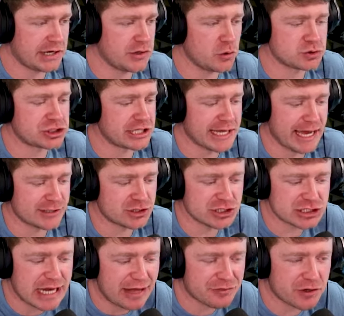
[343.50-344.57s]
I know she can't.
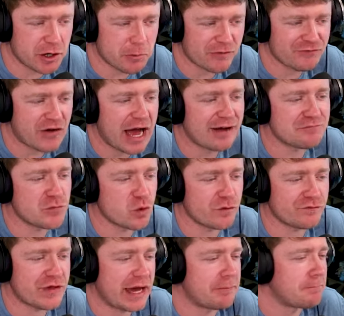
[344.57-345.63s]
She's got the number five
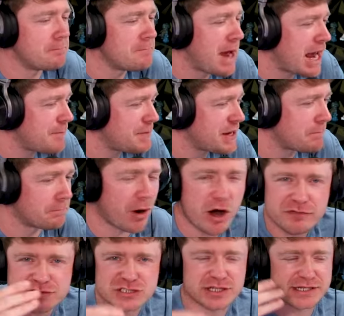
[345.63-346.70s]
move that maybe
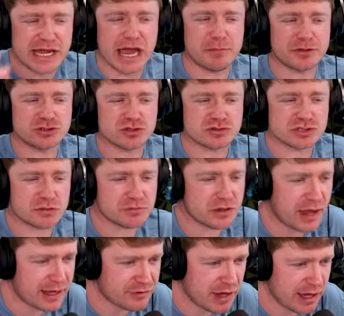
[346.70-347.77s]
buffs the damage or something
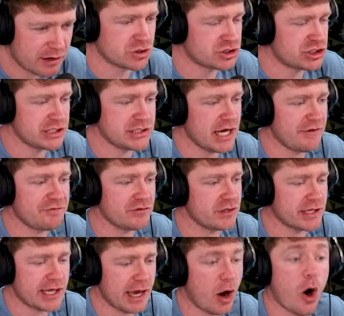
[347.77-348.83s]
like that, but she
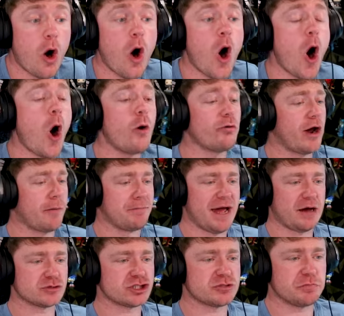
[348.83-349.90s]
definitely can't. Oh, hold up
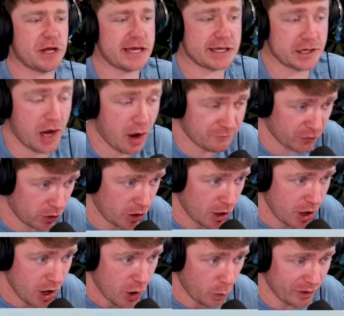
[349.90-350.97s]
now. Speaking of her,
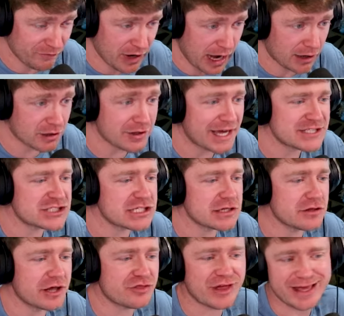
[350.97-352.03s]
we've got
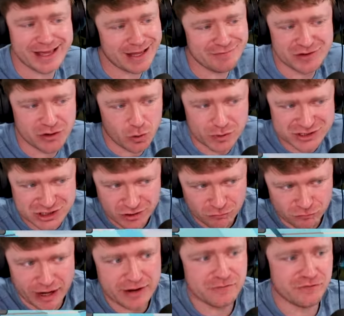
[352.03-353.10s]
Glacialith, even though it's a
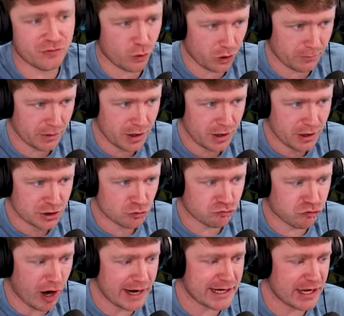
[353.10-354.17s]
red form,
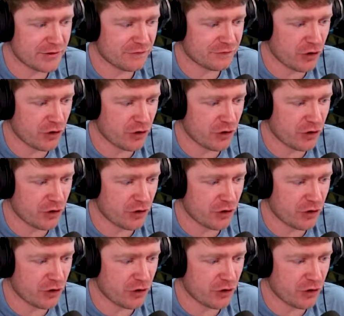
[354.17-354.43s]
right in